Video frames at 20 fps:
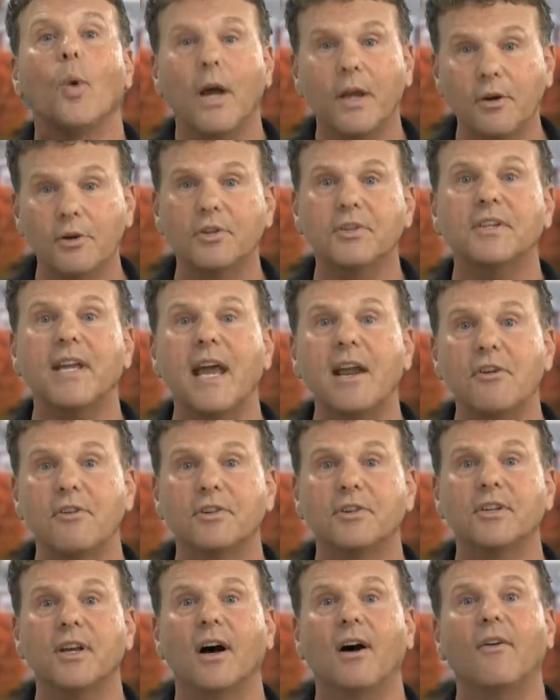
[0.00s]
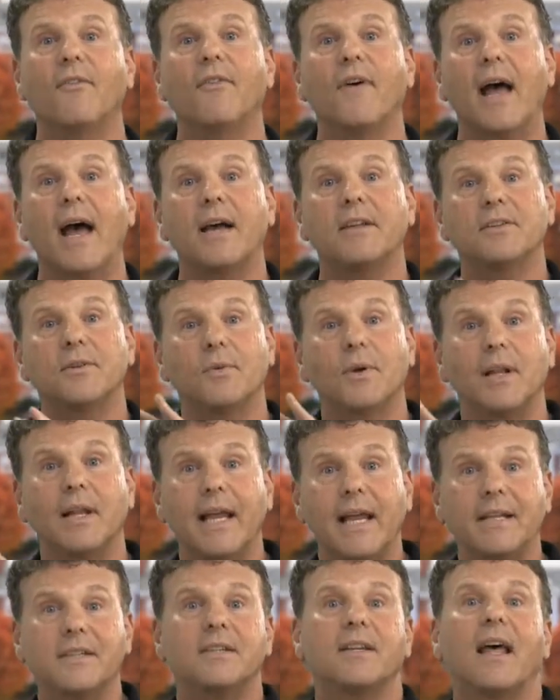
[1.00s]
what you're saying to yourself as it
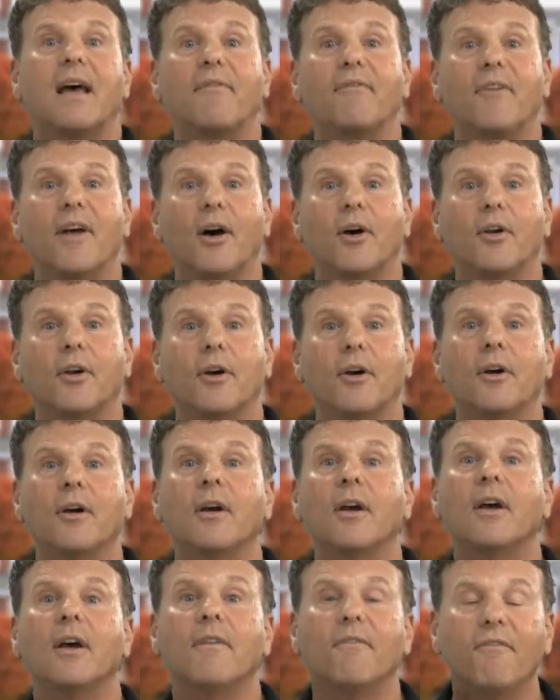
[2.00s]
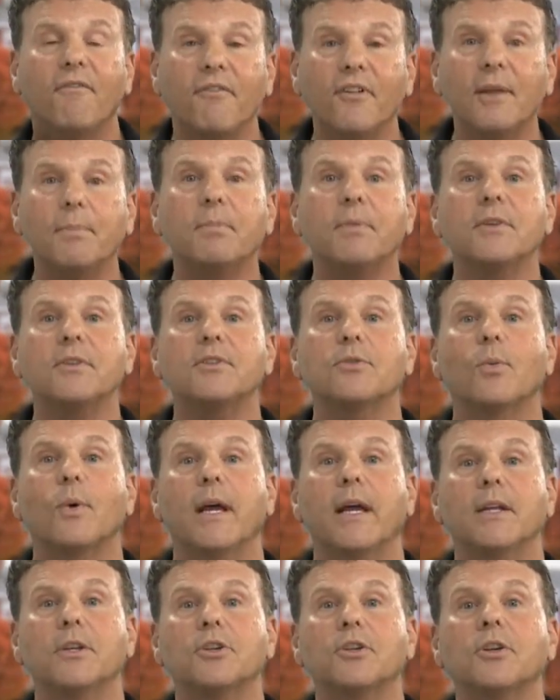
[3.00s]
relates to that failure, flip the
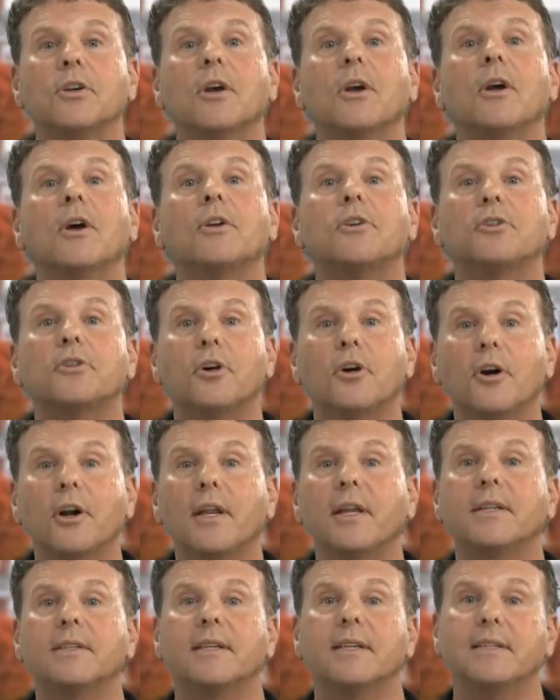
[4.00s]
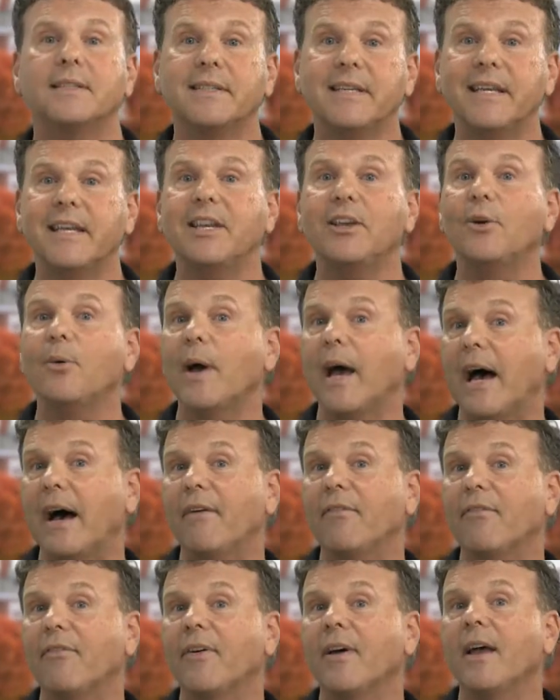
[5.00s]
switch, turn it to
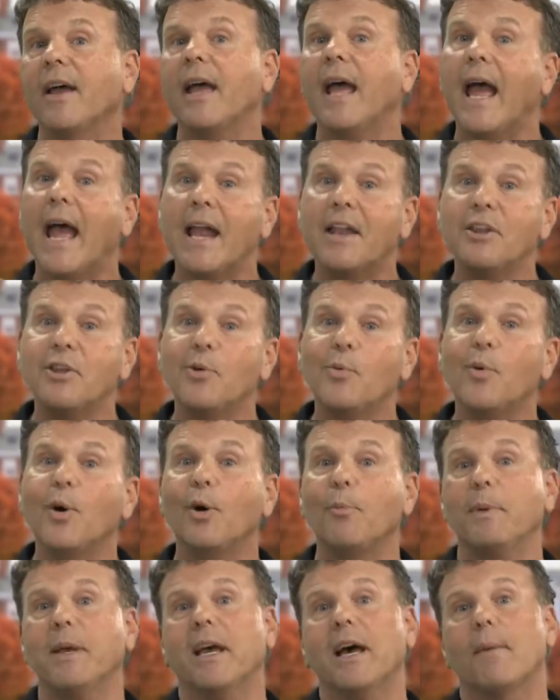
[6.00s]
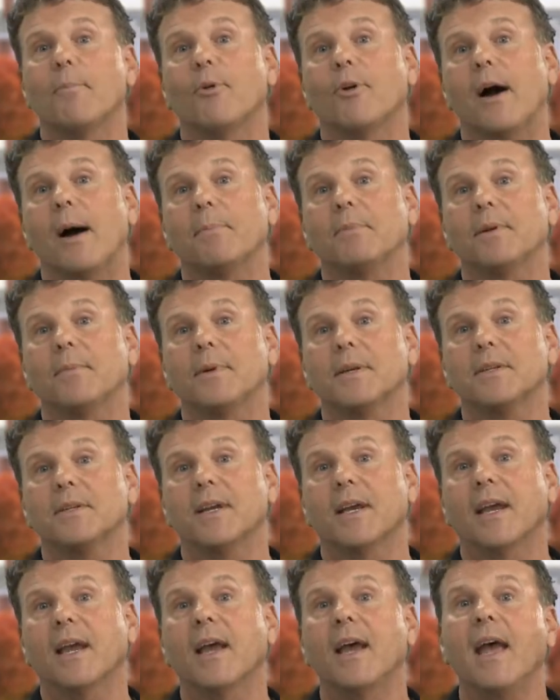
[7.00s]
TUF, and you will become more
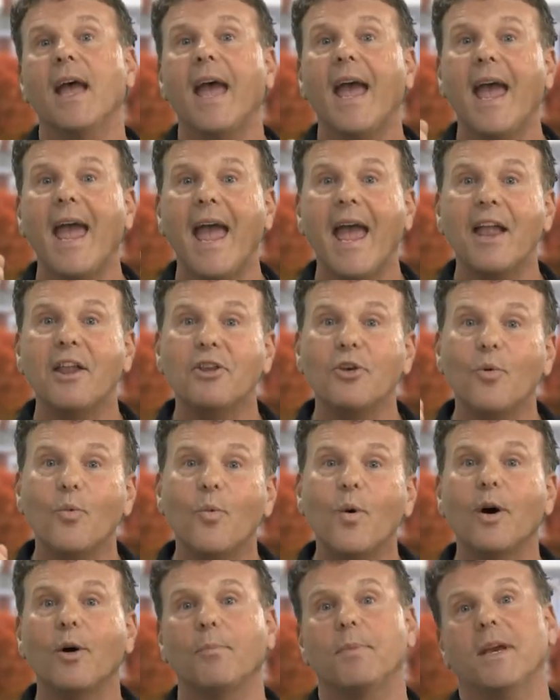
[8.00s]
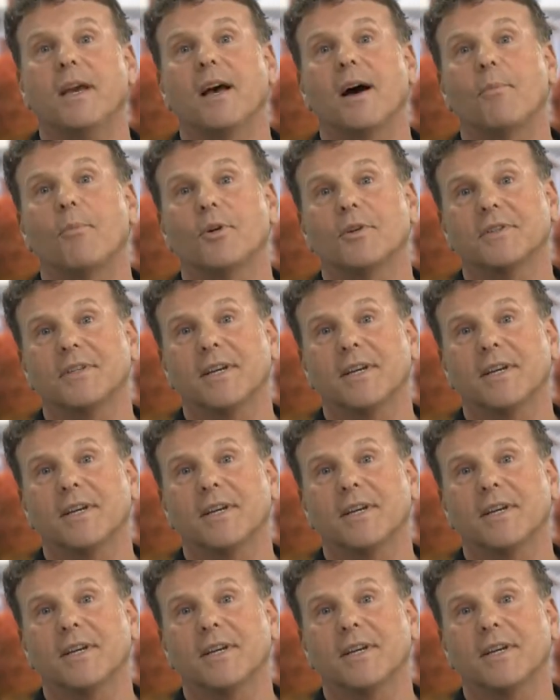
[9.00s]
optimistic and you will become more